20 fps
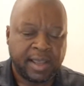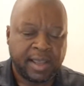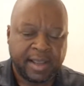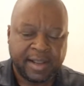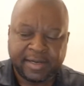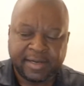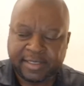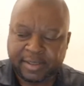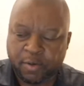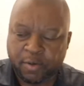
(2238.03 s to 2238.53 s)

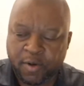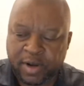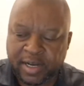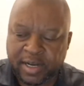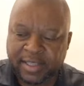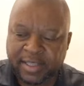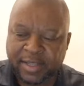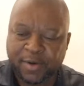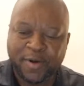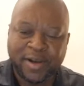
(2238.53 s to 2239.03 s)
And
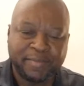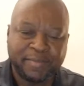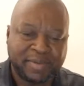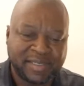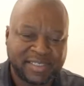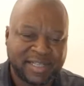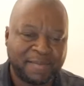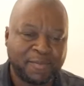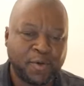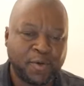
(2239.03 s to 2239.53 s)
the only
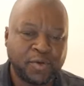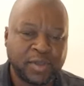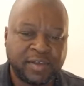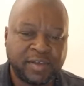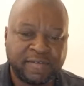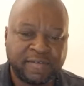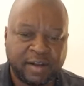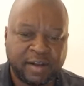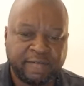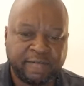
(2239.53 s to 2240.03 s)
person I'm going to
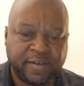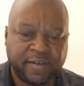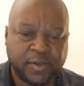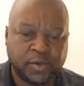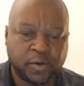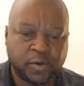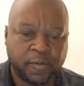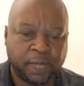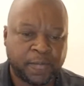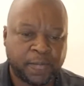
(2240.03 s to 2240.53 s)
give that
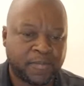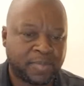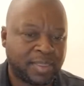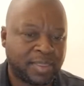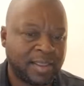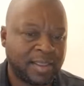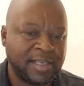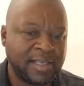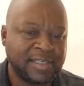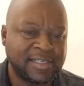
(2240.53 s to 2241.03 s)
video
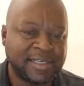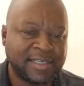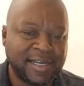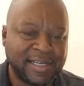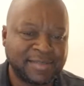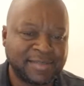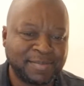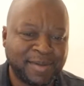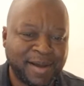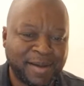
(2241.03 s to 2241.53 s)
is
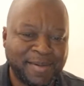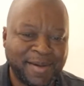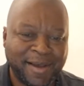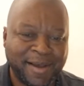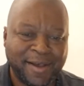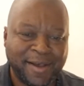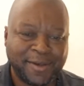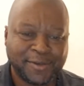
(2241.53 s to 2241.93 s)
Grace Mugabe.